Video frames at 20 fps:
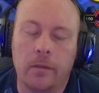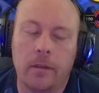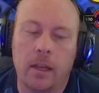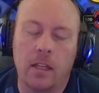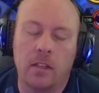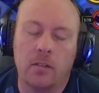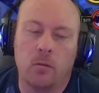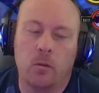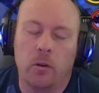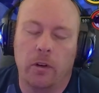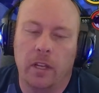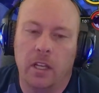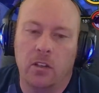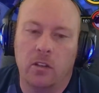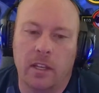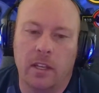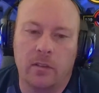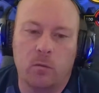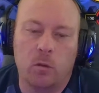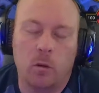fast Fourier
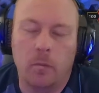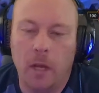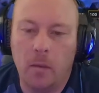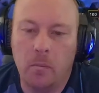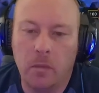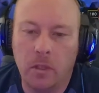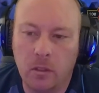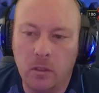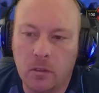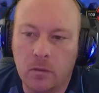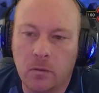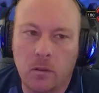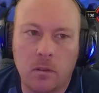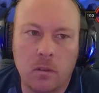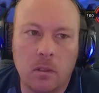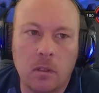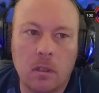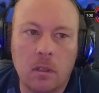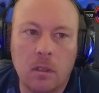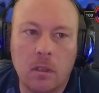transform might be
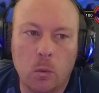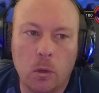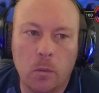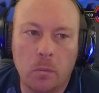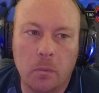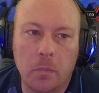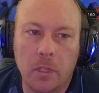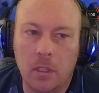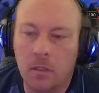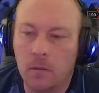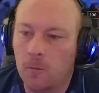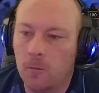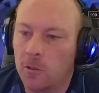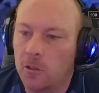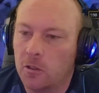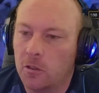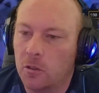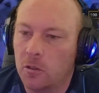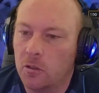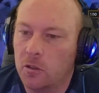useful would be for
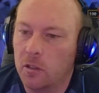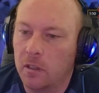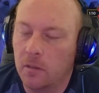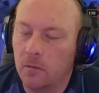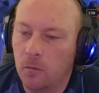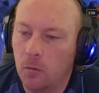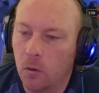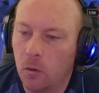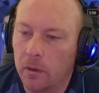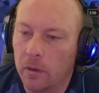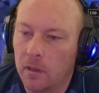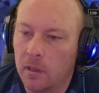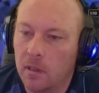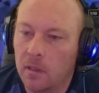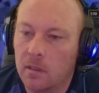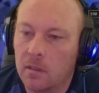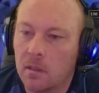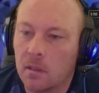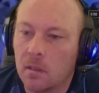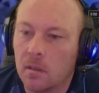searching for
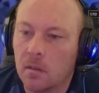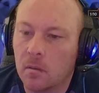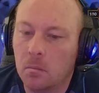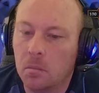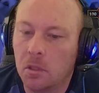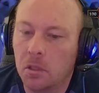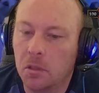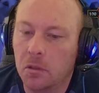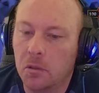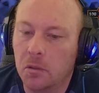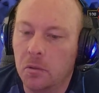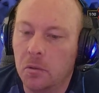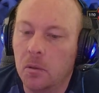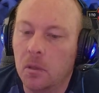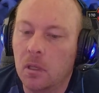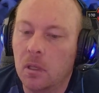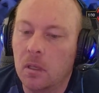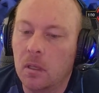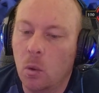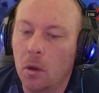these blue
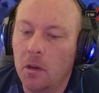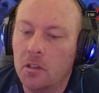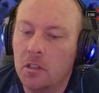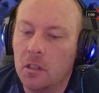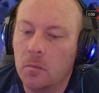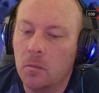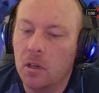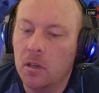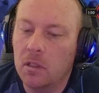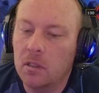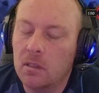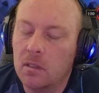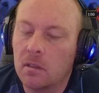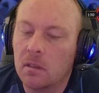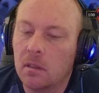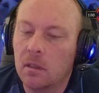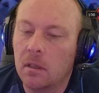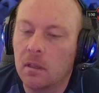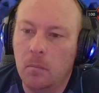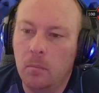question marks,
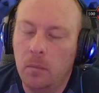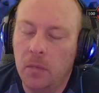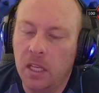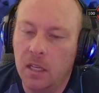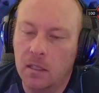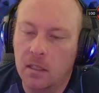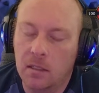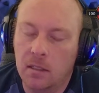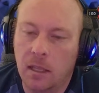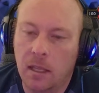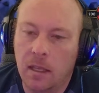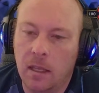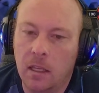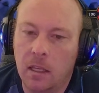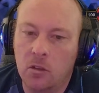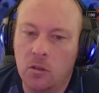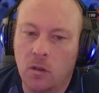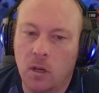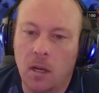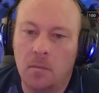because they
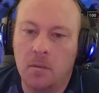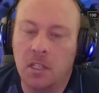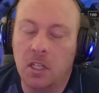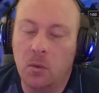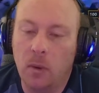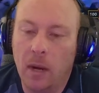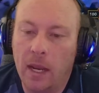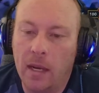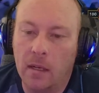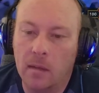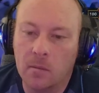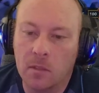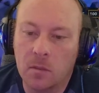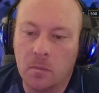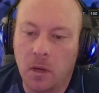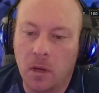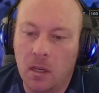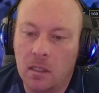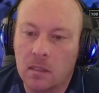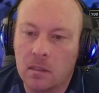get dropped in random
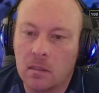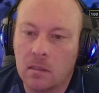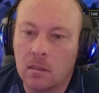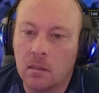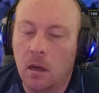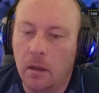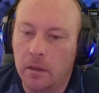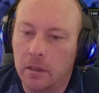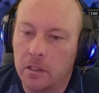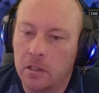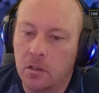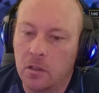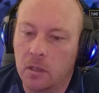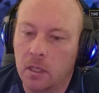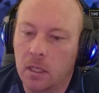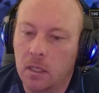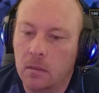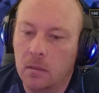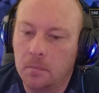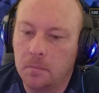spots on the
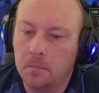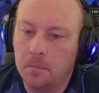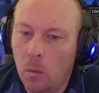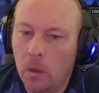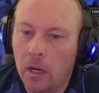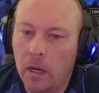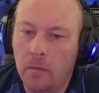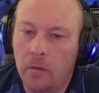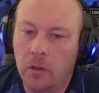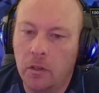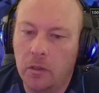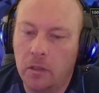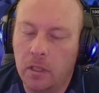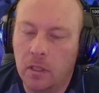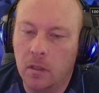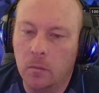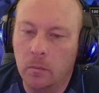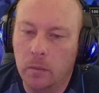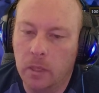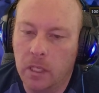screen whenever you
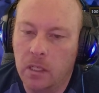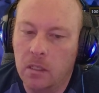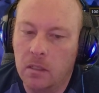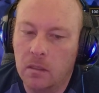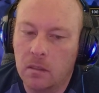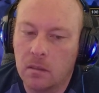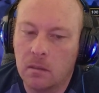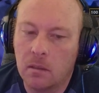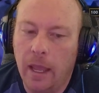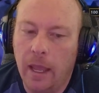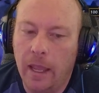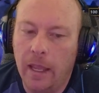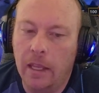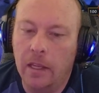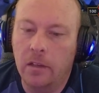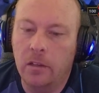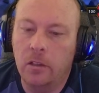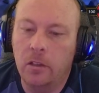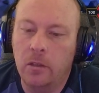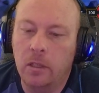kill minions,
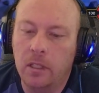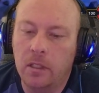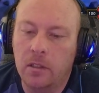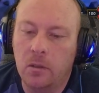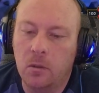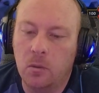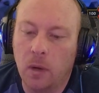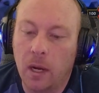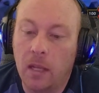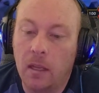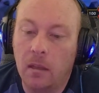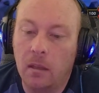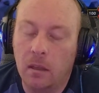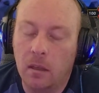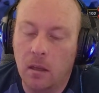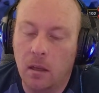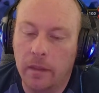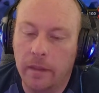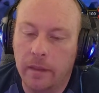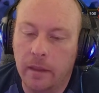and you need to right
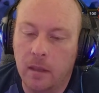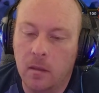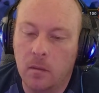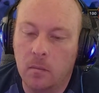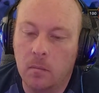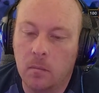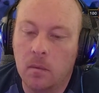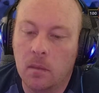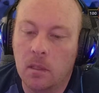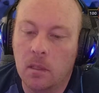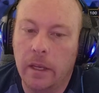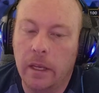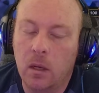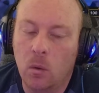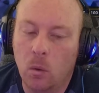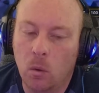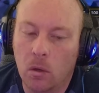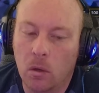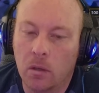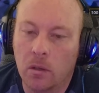click on them in
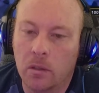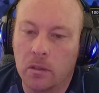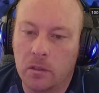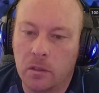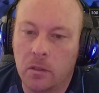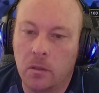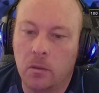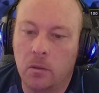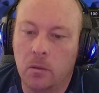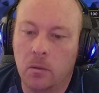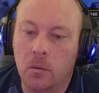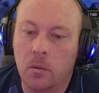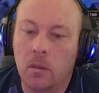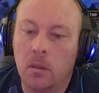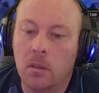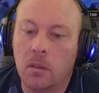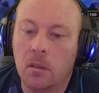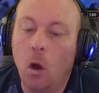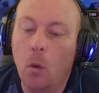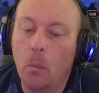order to
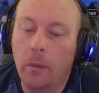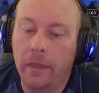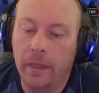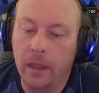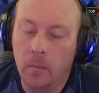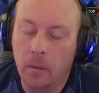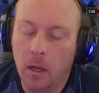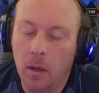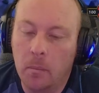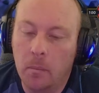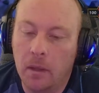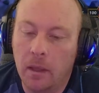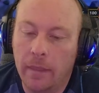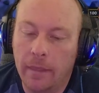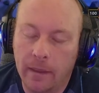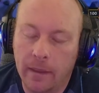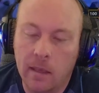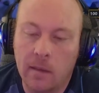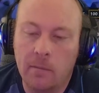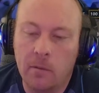open them up, and
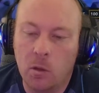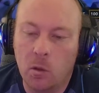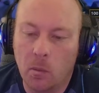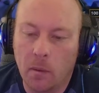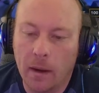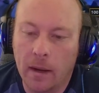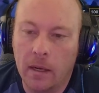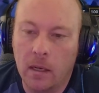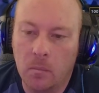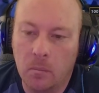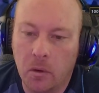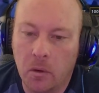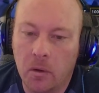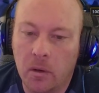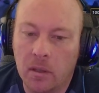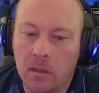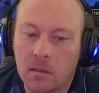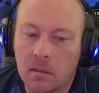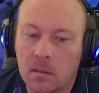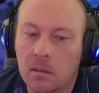they give you a random
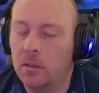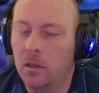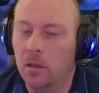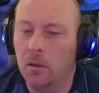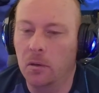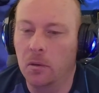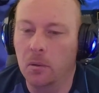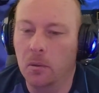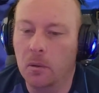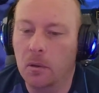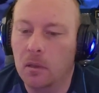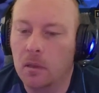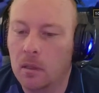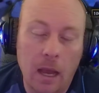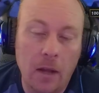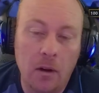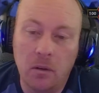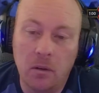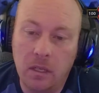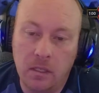bonus. So
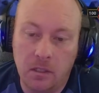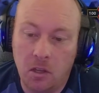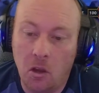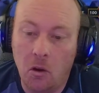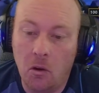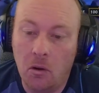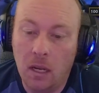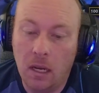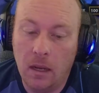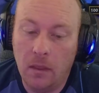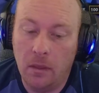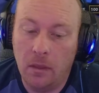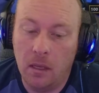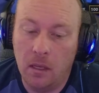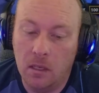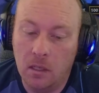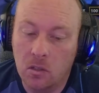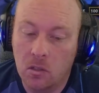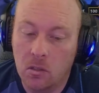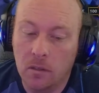I don't need to code anything
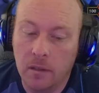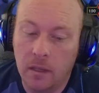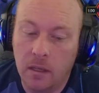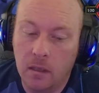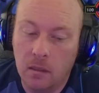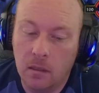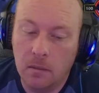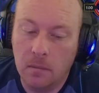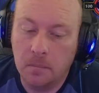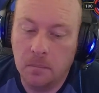additional there.